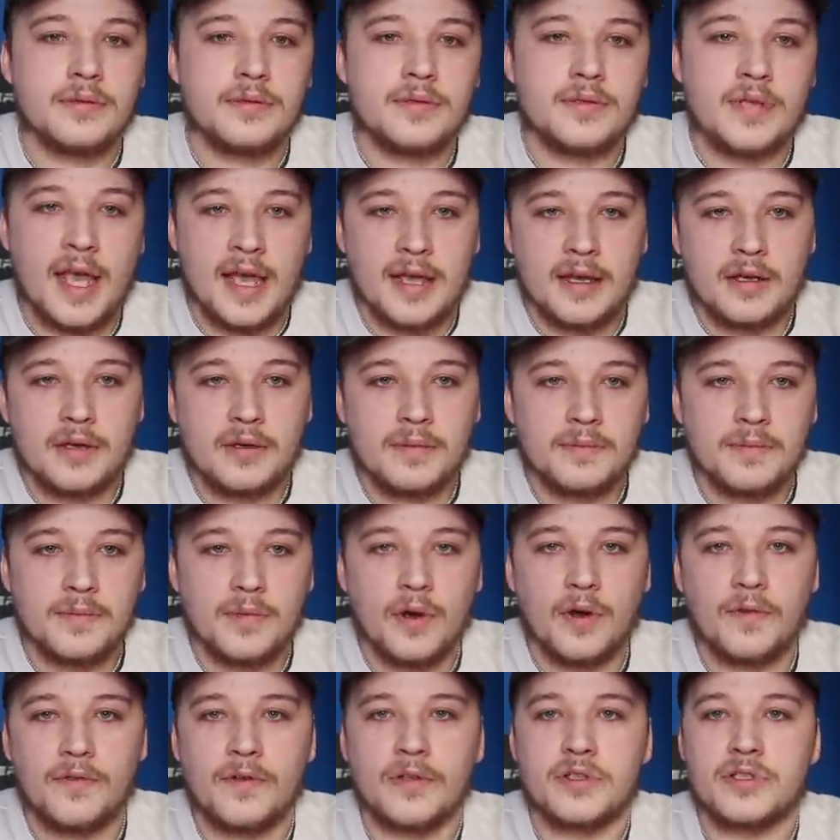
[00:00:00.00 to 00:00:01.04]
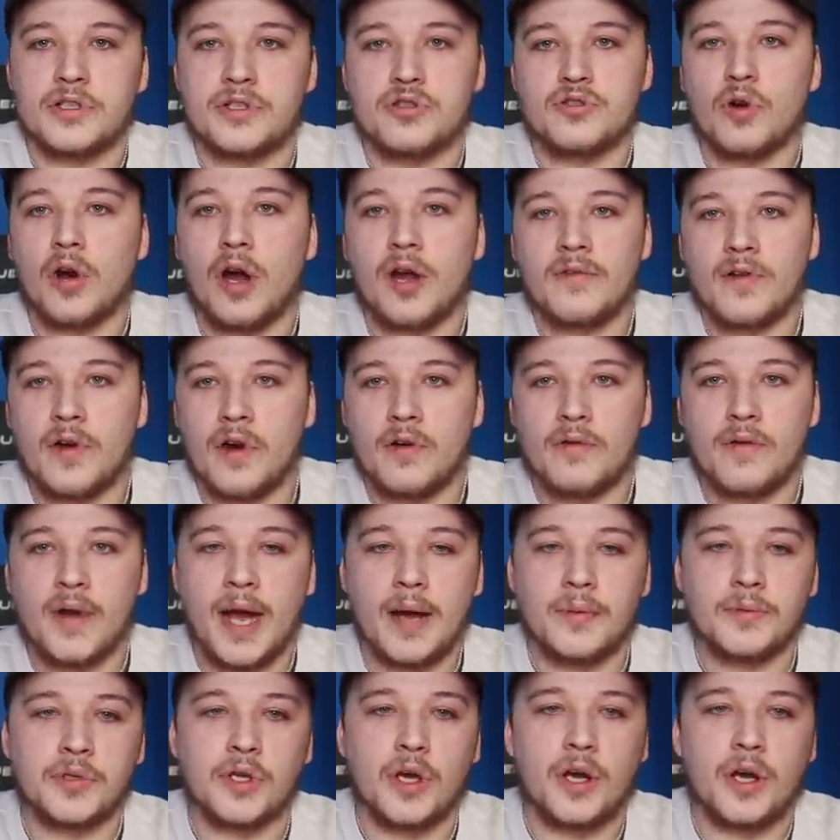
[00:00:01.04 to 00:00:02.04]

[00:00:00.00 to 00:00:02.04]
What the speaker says: Deck offered to drive her around